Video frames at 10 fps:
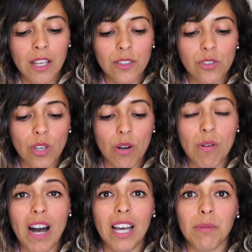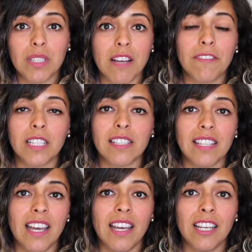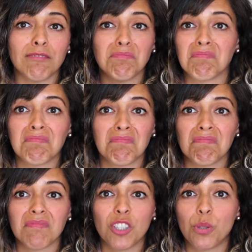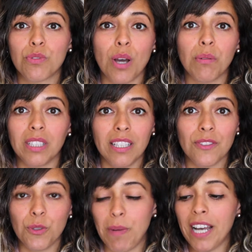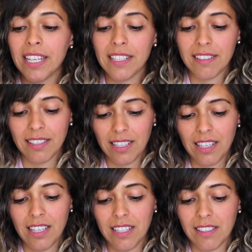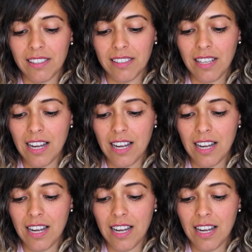So I would definitely say you don't need to buy it. It's